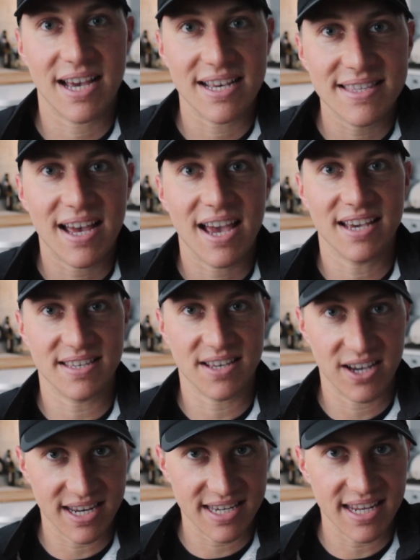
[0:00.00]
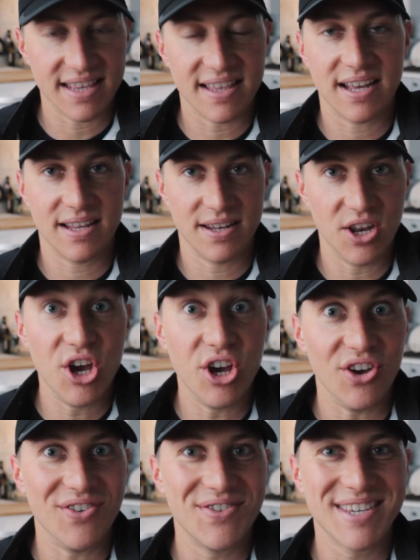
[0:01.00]
That's that anxiety, that
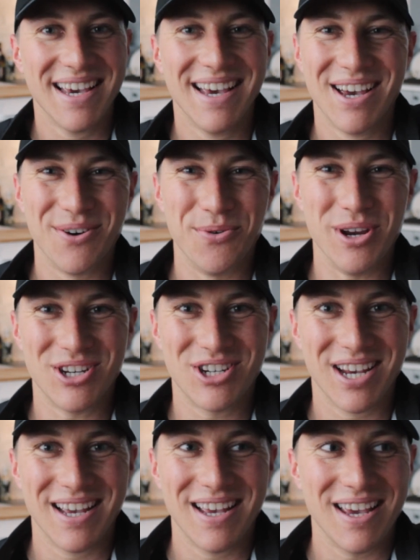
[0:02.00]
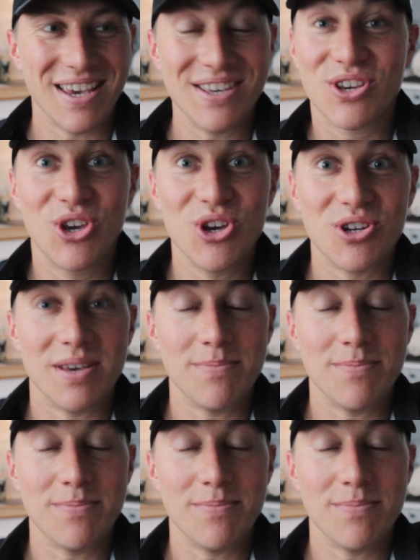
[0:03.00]
nerves, which is good.